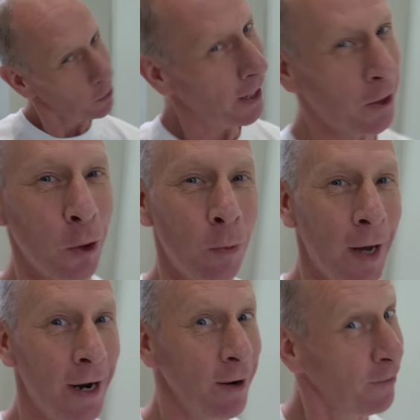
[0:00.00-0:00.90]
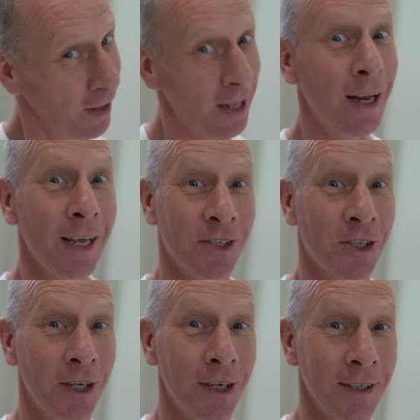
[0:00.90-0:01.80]
knew I'd do better after that
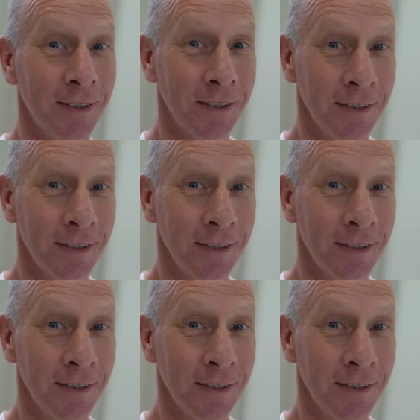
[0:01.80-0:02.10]
last turn.